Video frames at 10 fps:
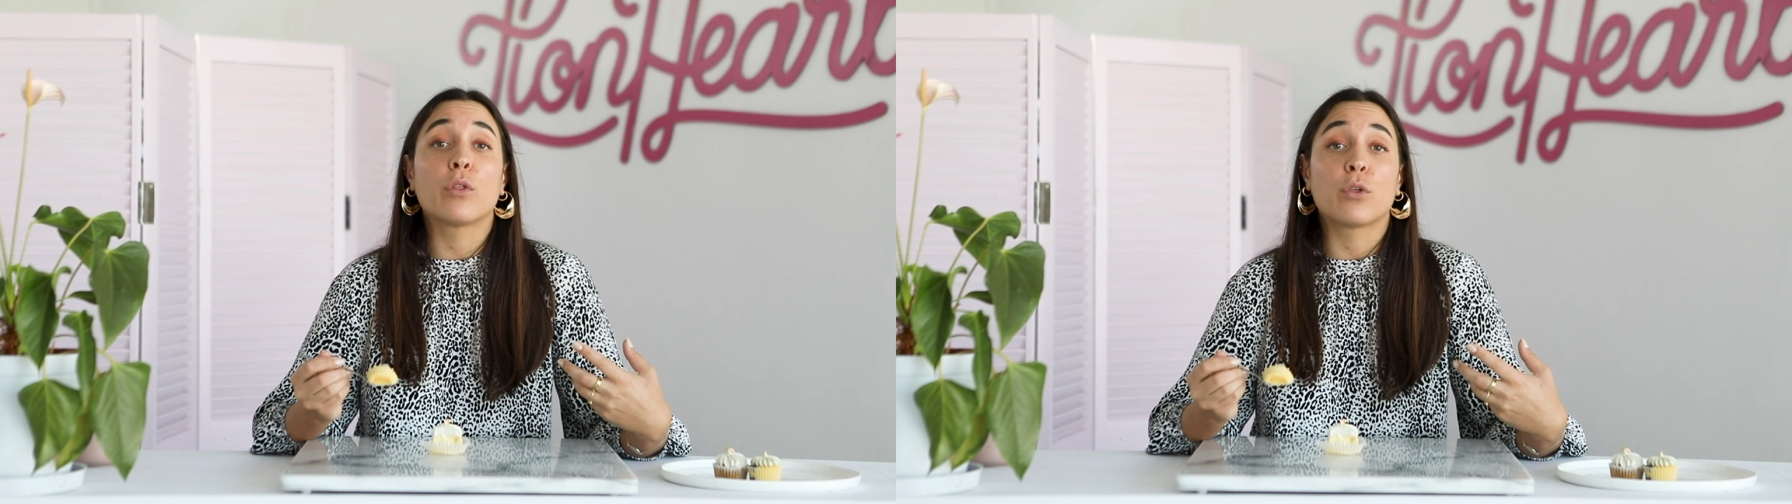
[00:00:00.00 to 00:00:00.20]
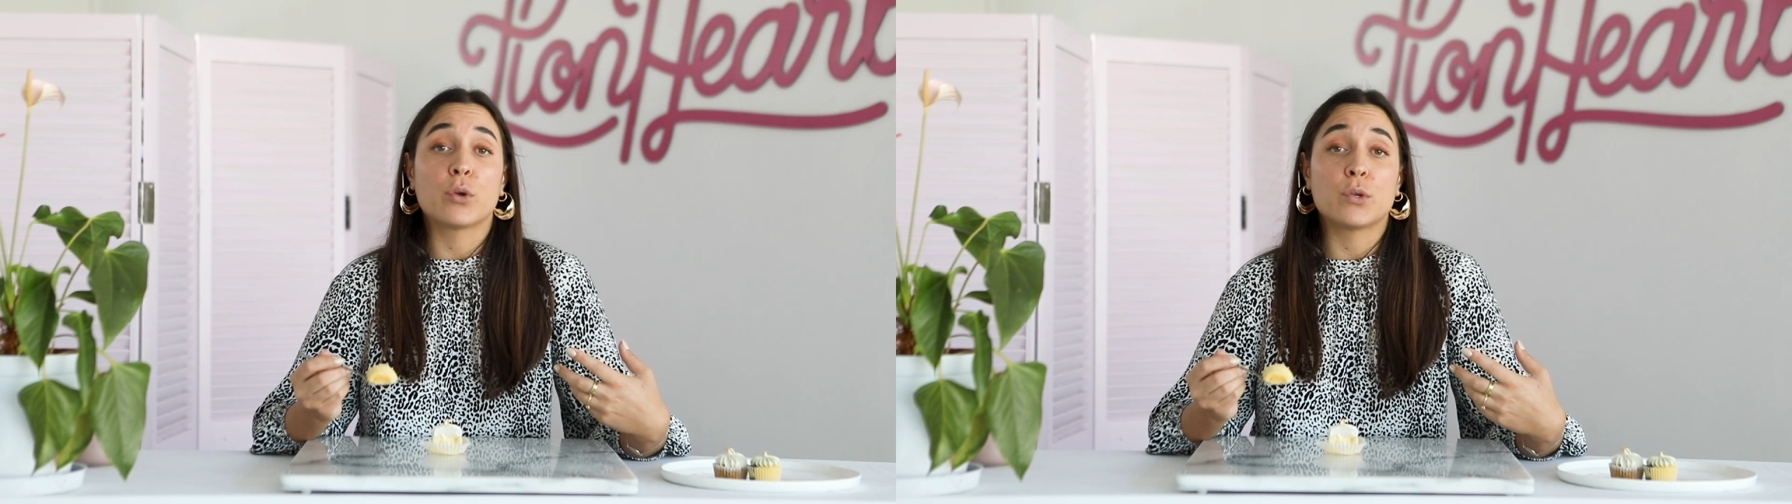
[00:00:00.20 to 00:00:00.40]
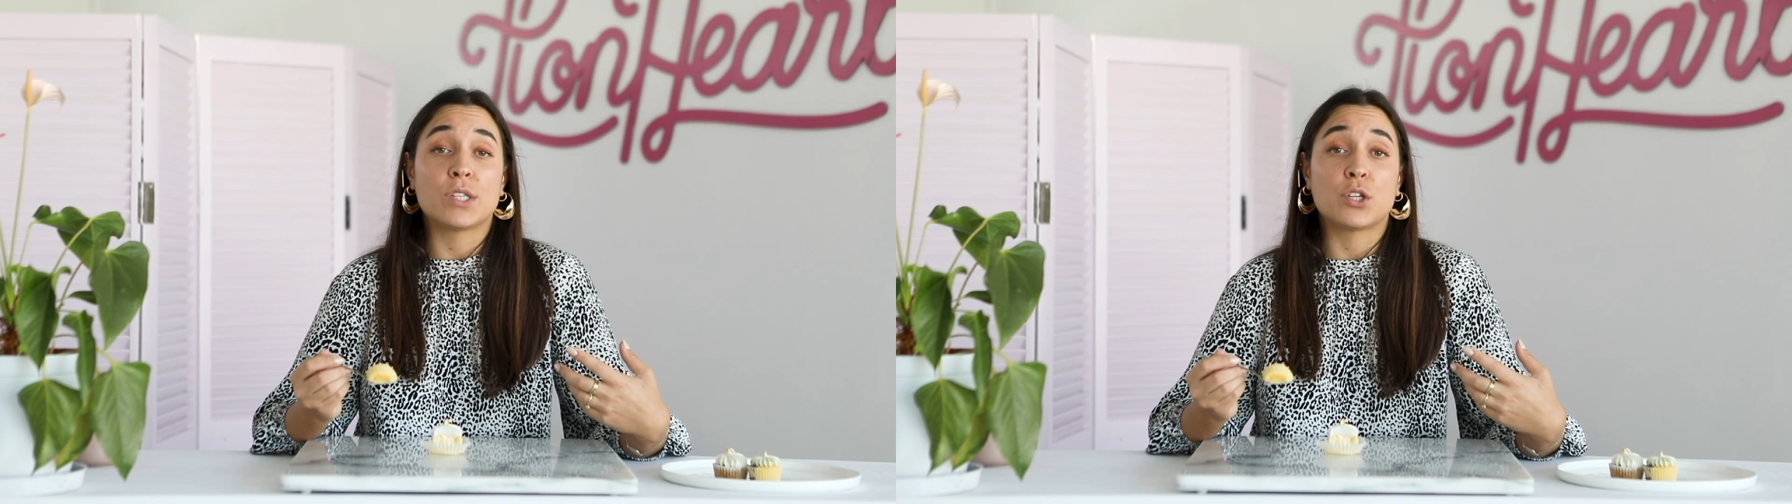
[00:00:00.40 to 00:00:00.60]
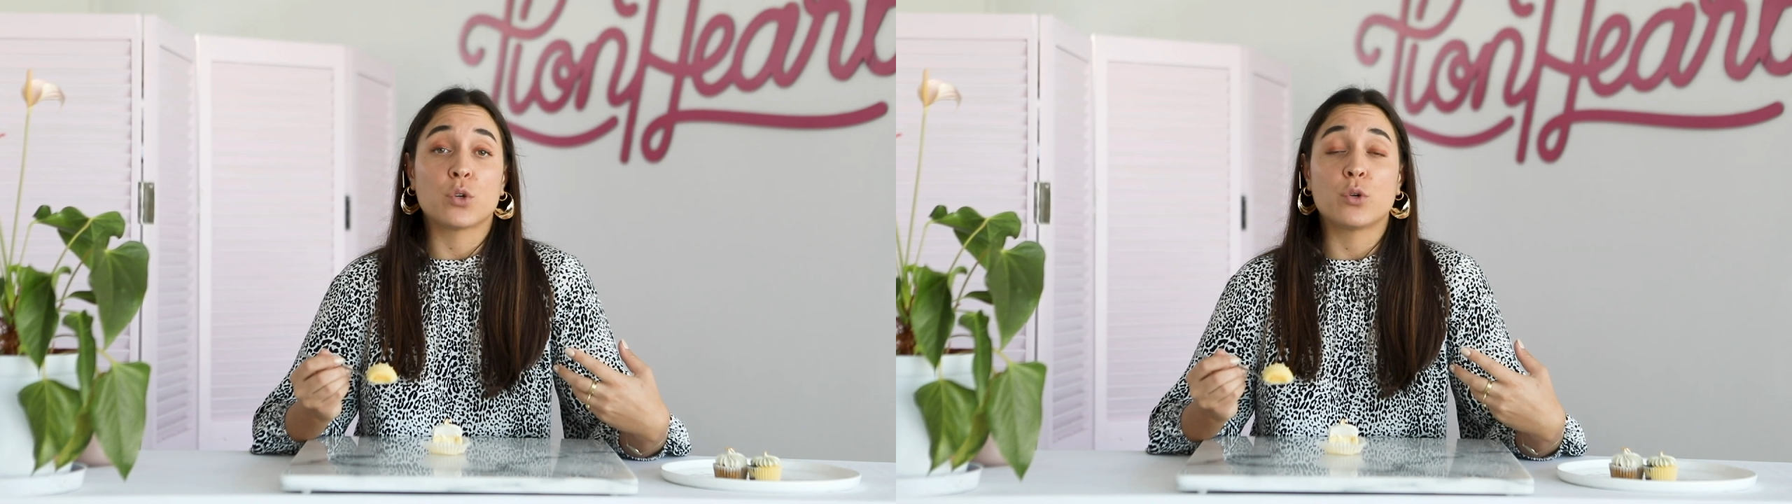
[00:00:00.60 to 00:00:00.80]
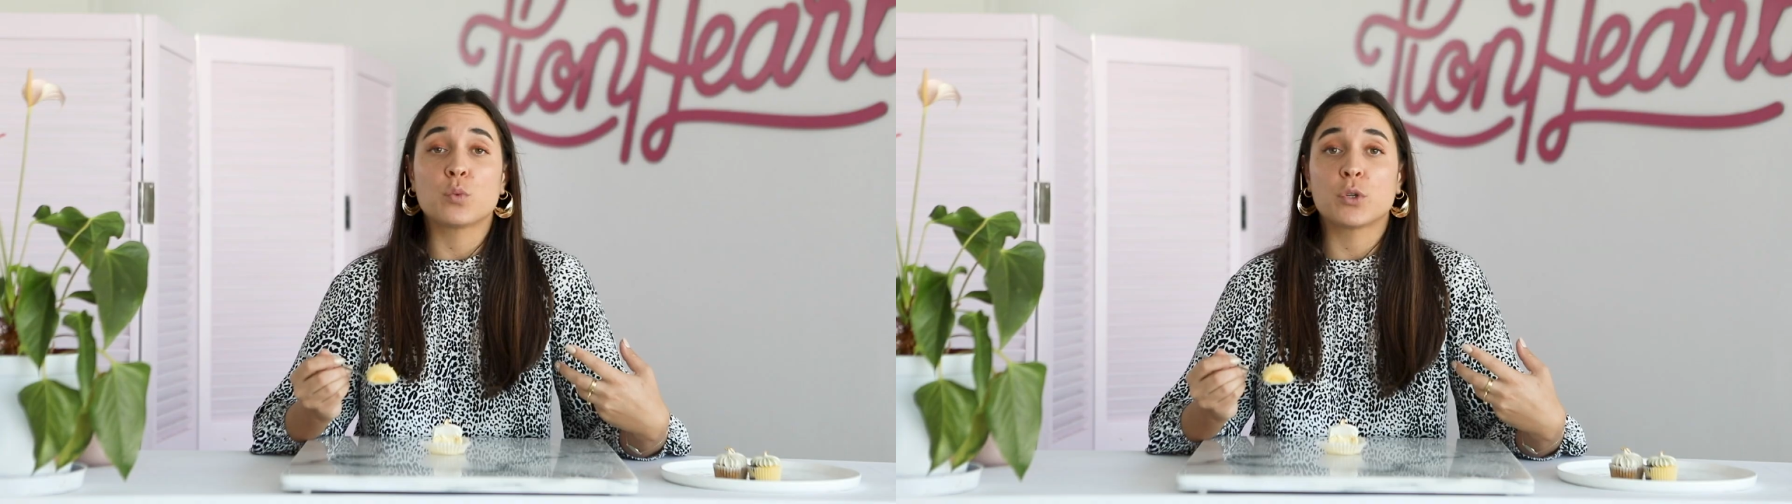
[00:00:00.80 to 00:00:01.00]
those that
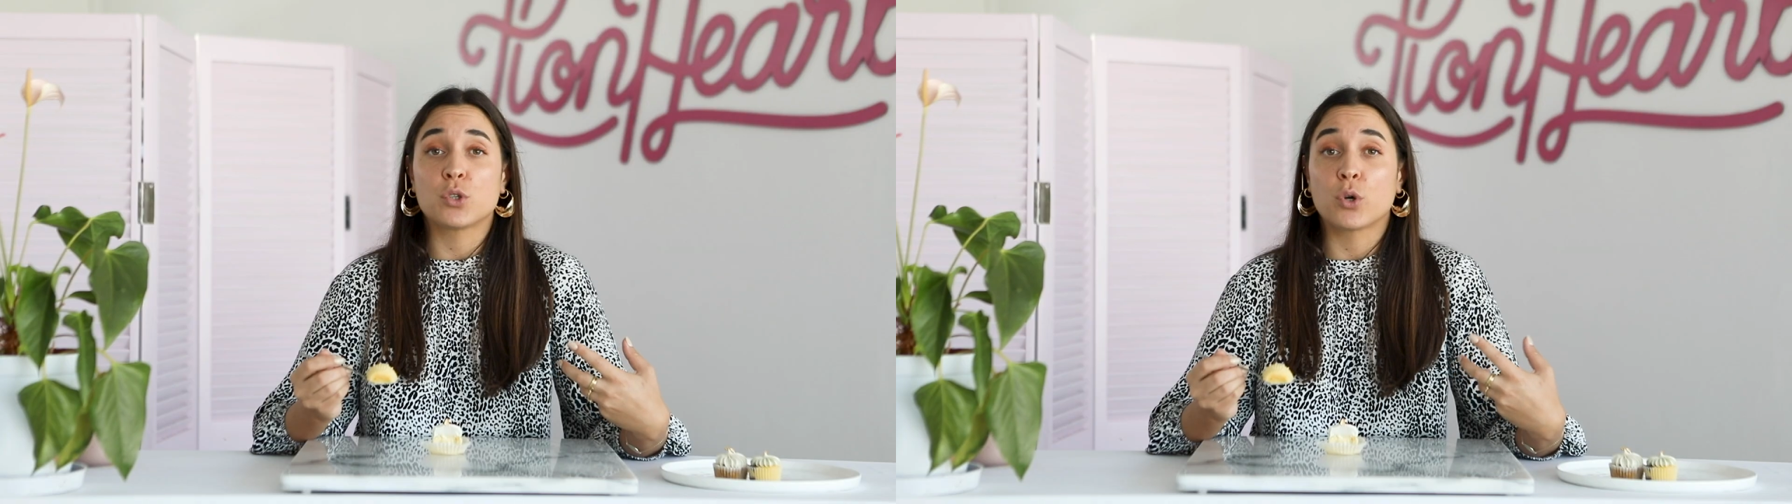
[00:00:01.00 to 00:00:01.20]
don't want